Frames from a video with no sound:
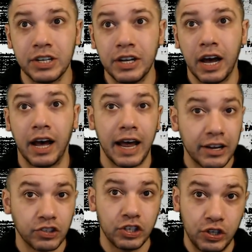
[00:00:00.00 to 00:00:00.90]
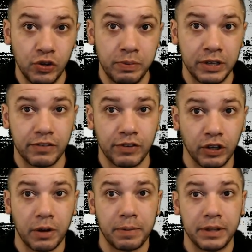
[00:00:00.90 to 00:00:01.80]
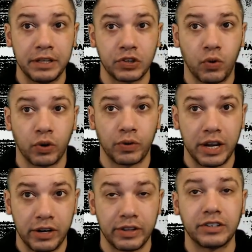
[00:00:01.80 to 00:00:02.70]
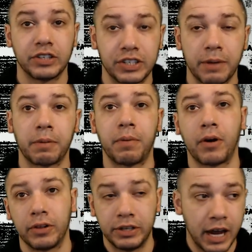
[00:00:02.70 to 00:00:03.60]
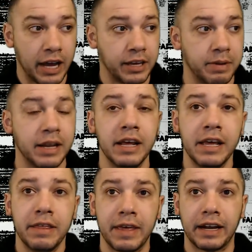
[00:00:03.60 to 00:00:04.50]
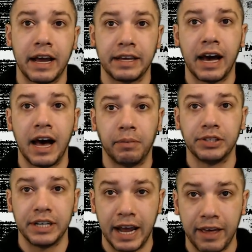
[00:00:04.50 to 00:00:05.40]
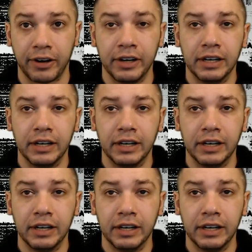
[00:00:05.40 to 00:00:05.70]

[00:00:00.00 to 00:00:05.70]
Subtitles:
actually two, because if you look up in this corner right here, that's a separate part of the document that I cobbled together.